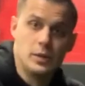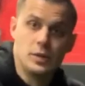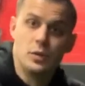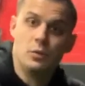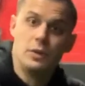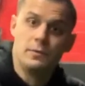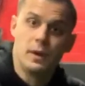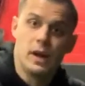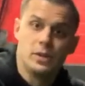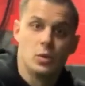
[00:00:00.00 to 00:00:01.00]
Just to
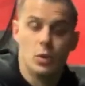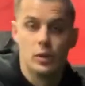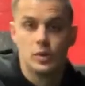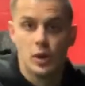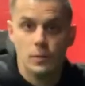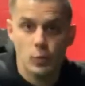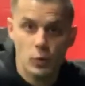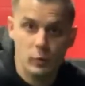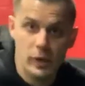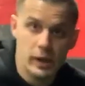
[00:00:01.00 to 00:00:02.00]
refresh, a quarter turn
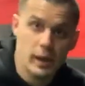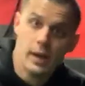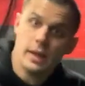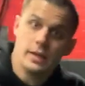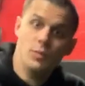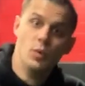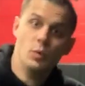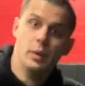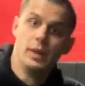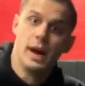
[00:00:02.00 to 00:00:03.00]
movement is a
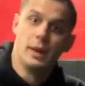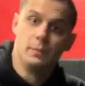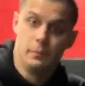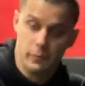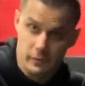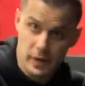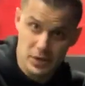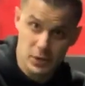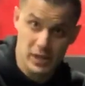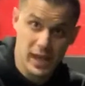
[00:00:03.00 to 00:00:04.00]
movement that
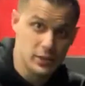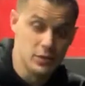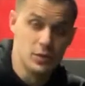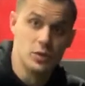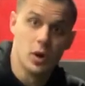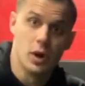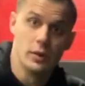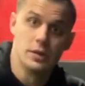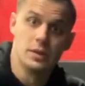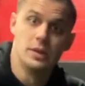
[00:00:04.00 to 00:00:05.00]
professional catchers are
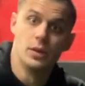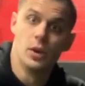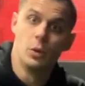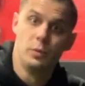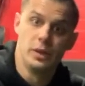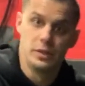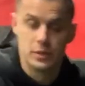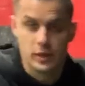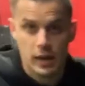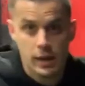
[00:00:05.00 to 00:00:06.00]
taught to steal low
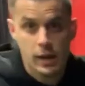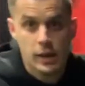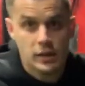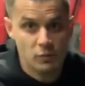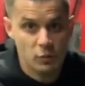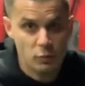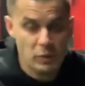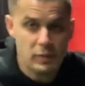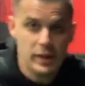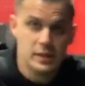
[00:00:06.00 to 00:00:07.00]
pitches, okay? The
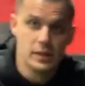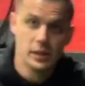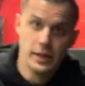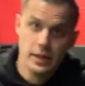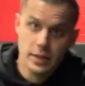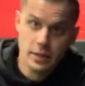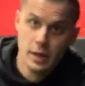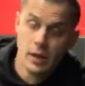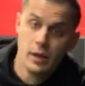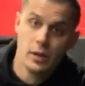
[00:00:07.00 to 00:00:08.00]
movement basically is
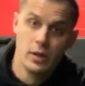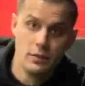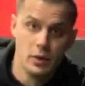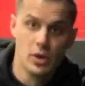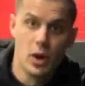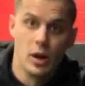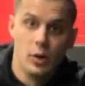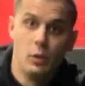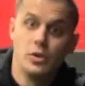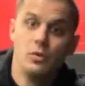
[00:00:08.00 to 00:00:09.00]
you give your
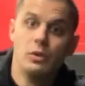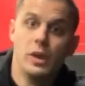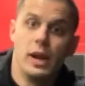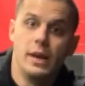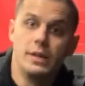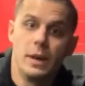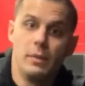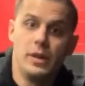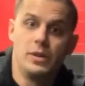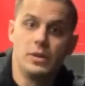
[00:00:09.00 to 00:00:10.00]
target. Once you realize that
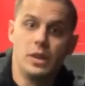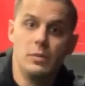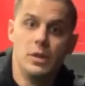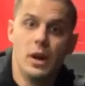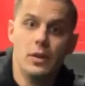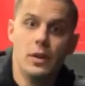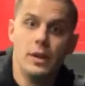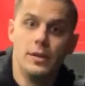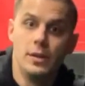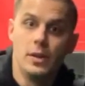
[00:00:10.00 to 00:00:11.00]
pitch is gonna be
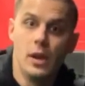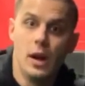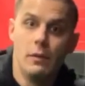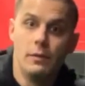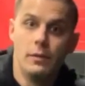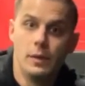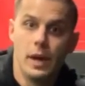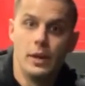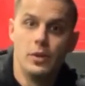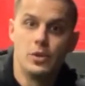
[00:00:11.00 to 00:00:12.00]
underneath your glove,
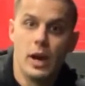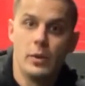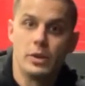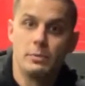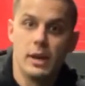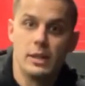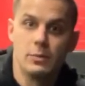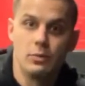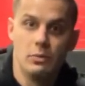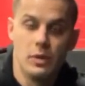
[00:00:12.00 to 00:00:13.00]
okay, and you're trying to expand
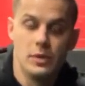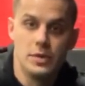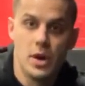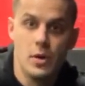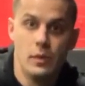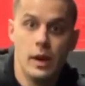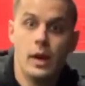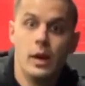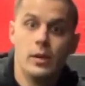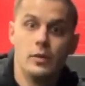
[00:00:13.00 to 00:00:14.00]
the perimeter of the zone,
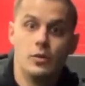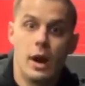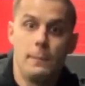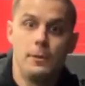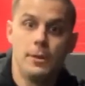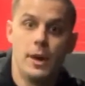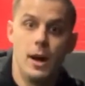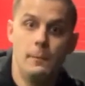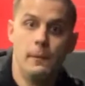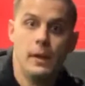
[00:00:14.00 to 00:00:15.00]
you drop your
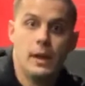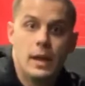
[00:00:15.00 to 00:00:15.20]
thumb.